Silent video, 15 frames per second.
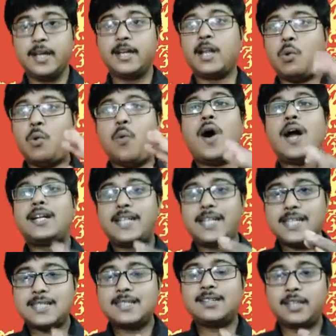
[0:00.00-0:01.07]
Now, what
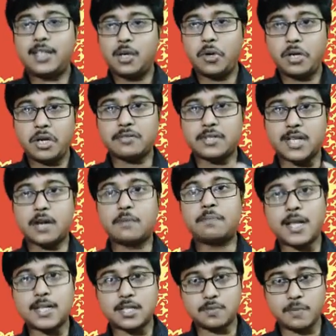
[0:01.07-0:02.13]
is the theory of
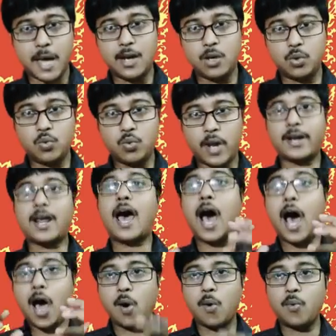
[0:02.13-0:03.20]
surplus value and
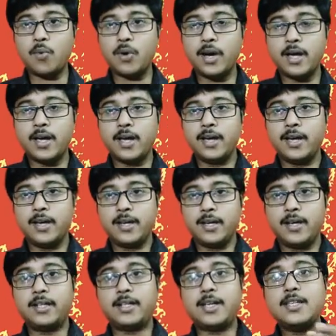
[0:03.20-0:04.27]
how
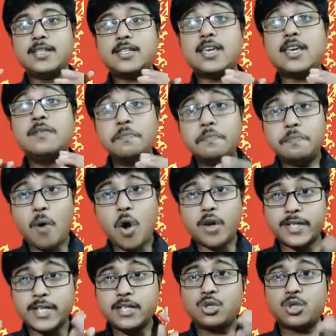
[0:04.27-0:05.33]
it is
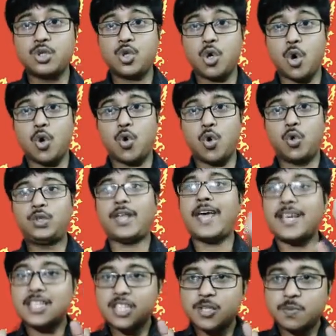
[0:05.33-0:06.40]
important to know the
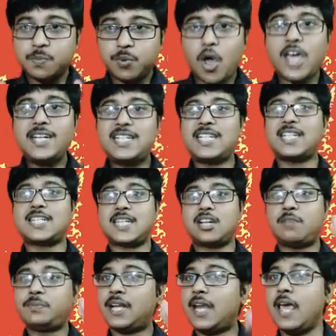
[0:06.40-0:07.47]

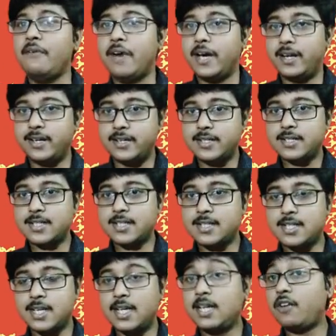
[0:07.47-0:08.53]
exploitation of the
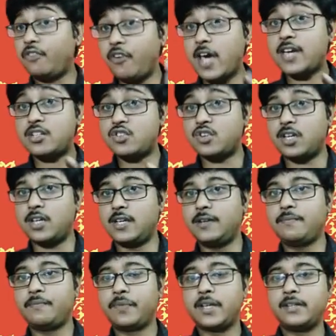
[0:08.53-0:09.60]
laborers in a
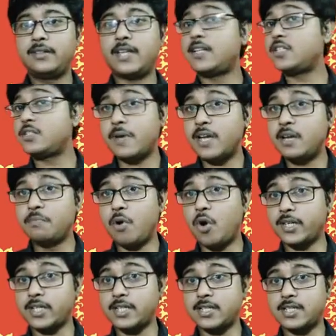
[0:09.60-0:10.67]
factory? That is very
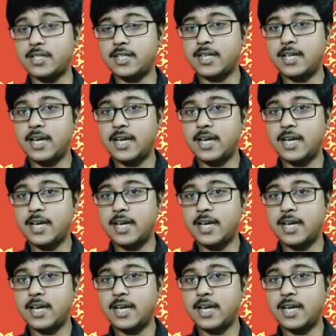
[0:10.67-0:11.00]
important.